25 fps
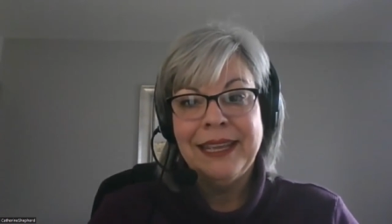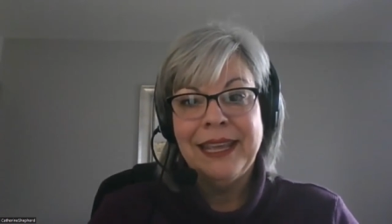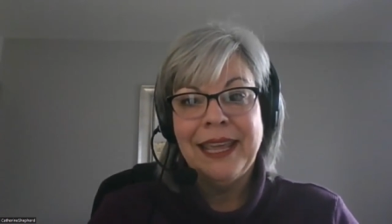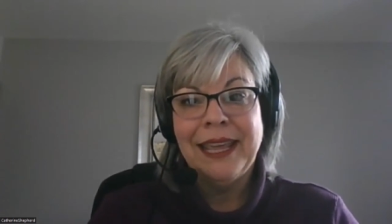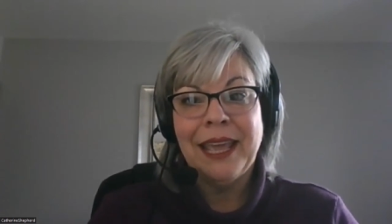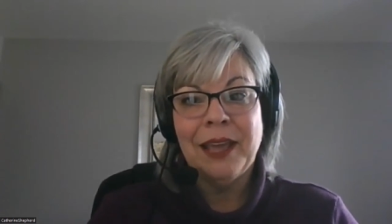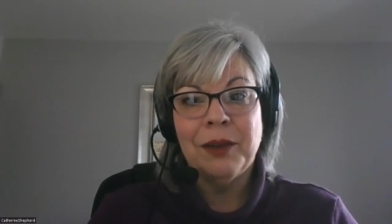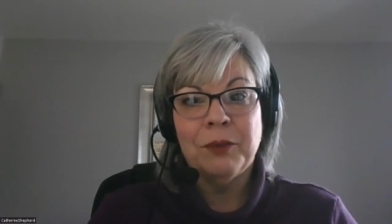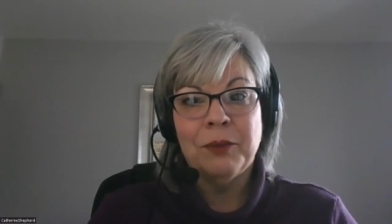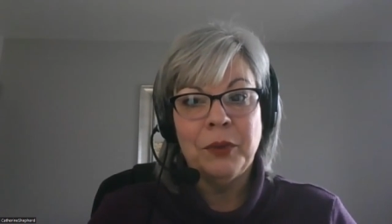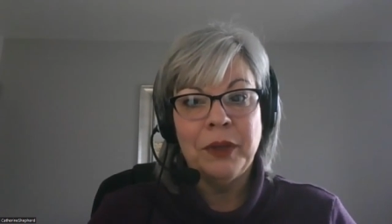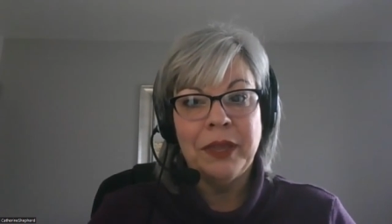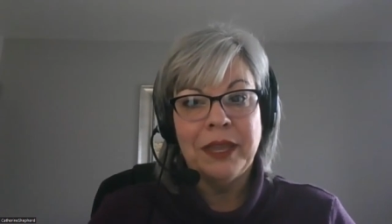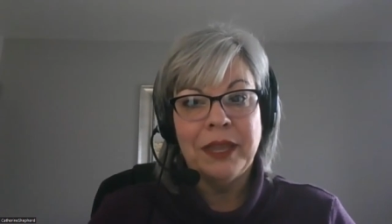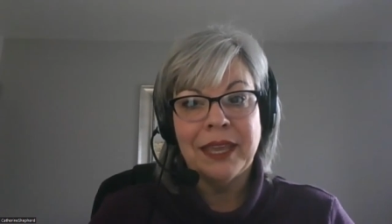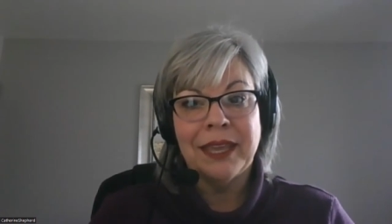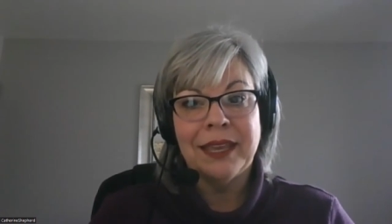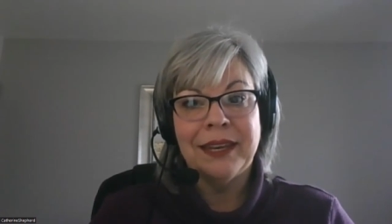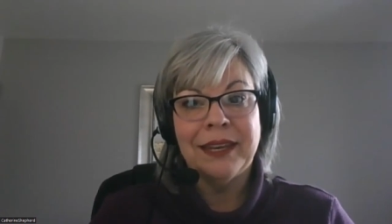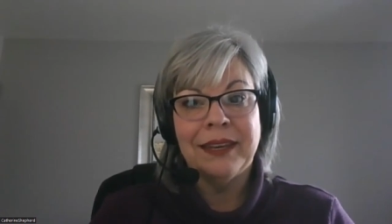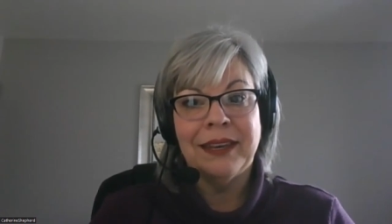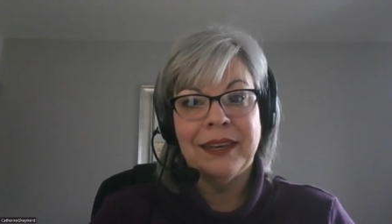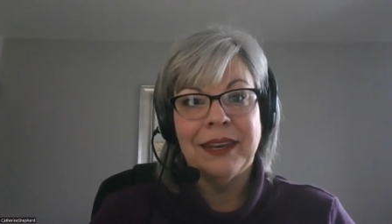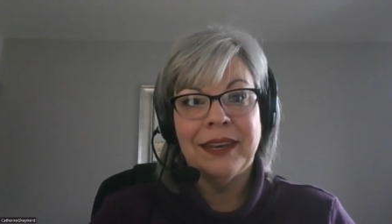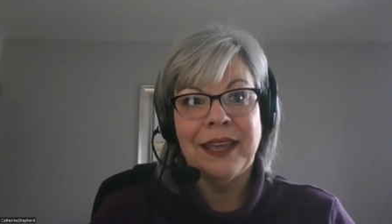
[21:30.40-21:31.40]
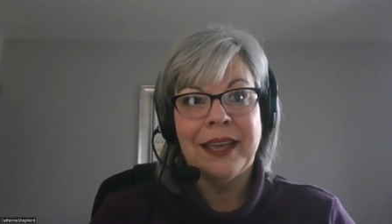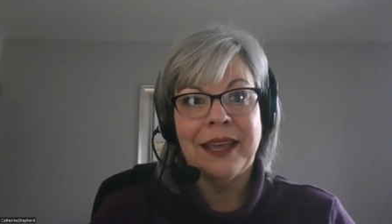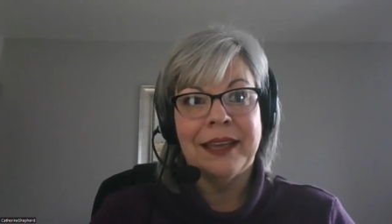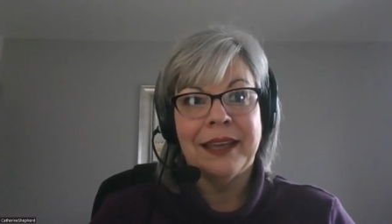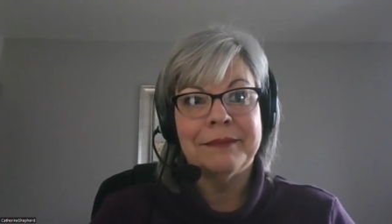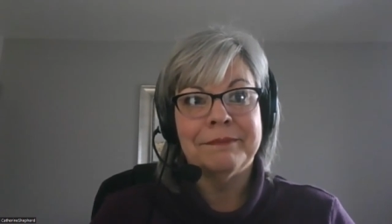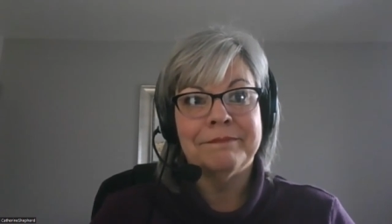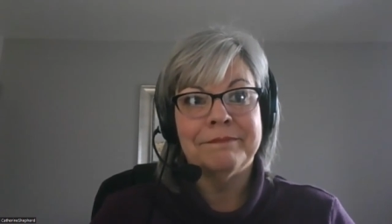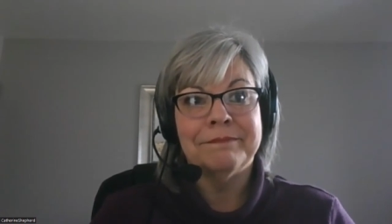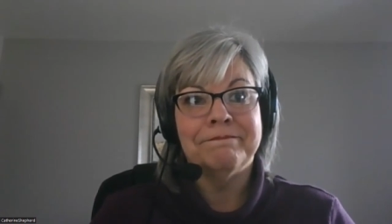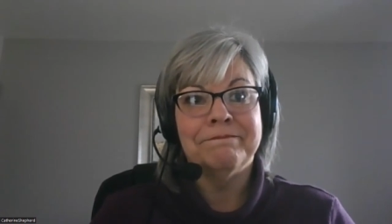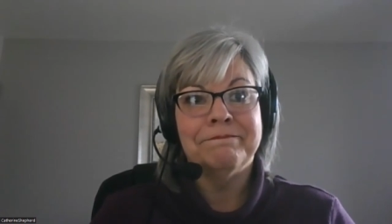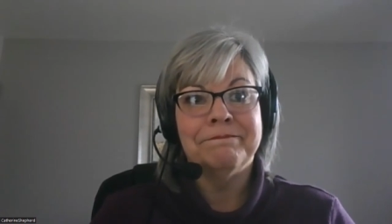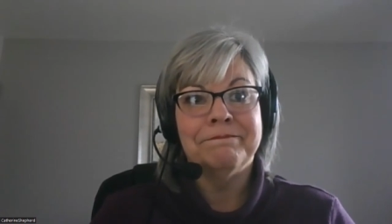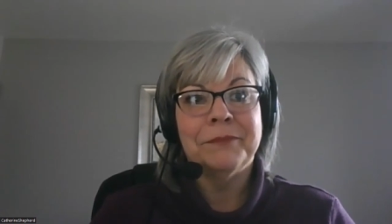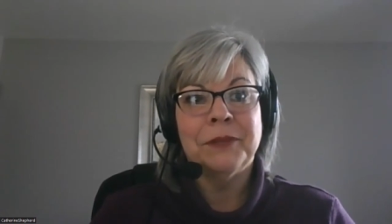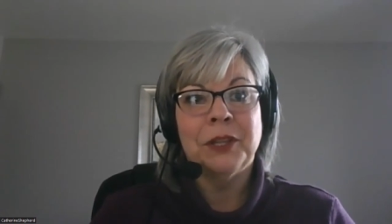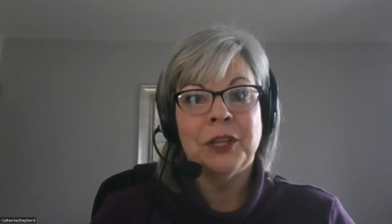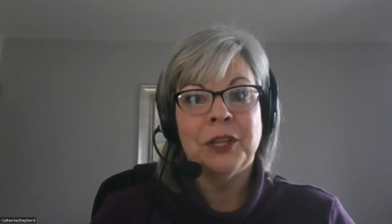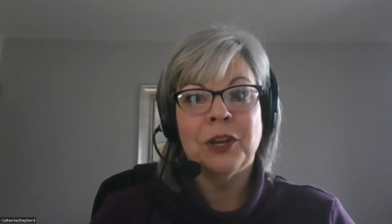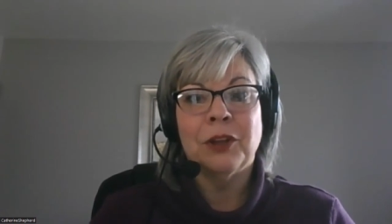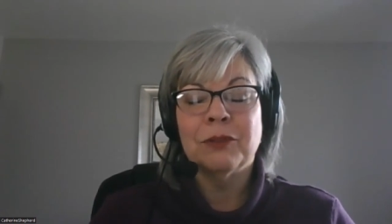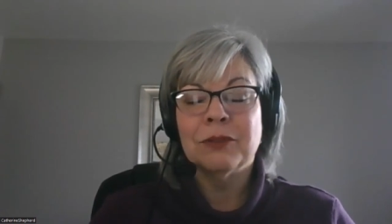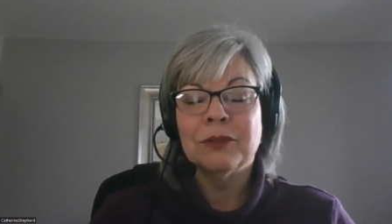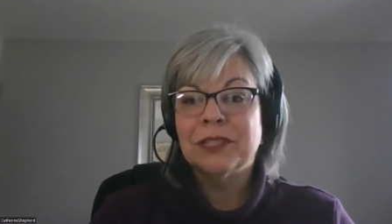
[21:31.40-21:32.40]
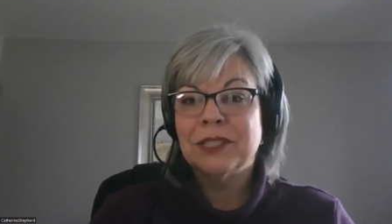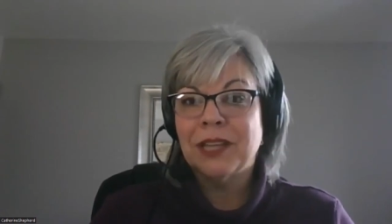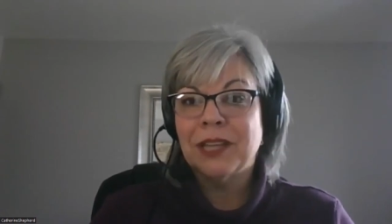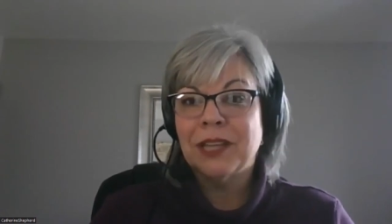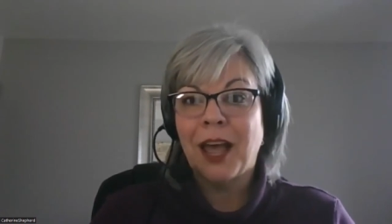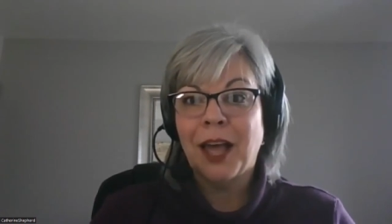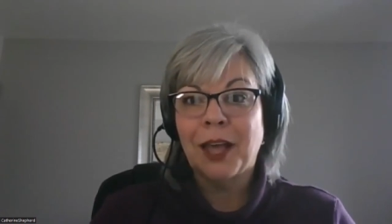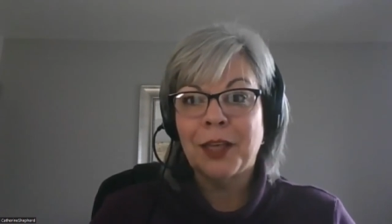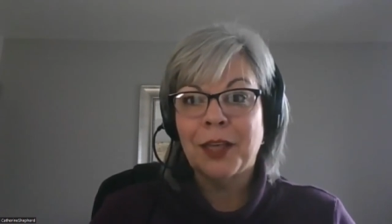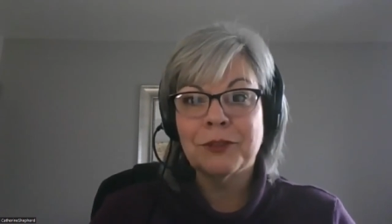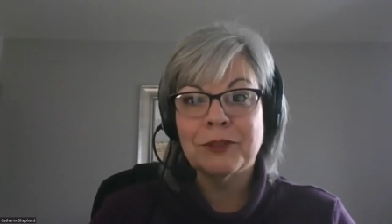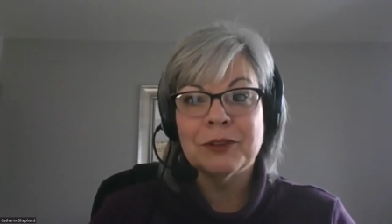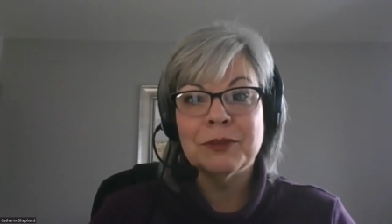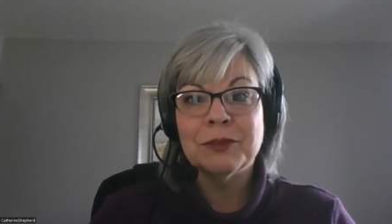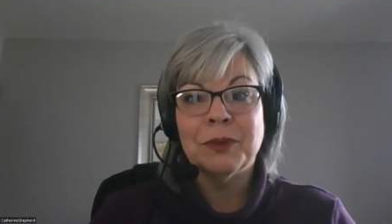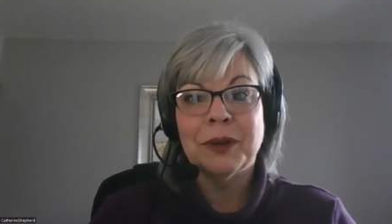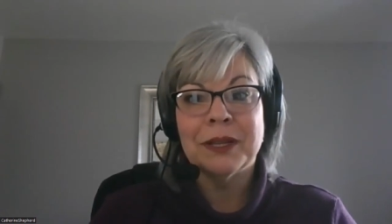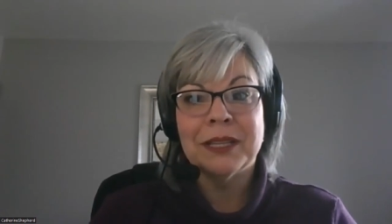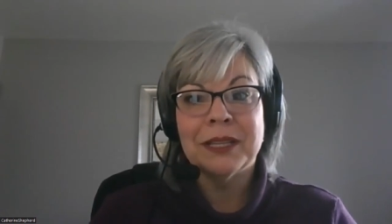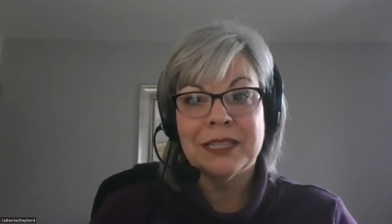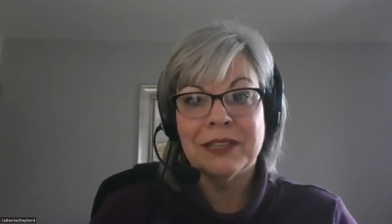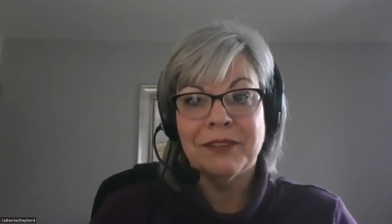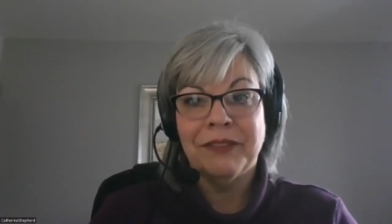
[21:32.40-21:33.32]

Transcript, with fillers: and we can, um, you know, talk through what's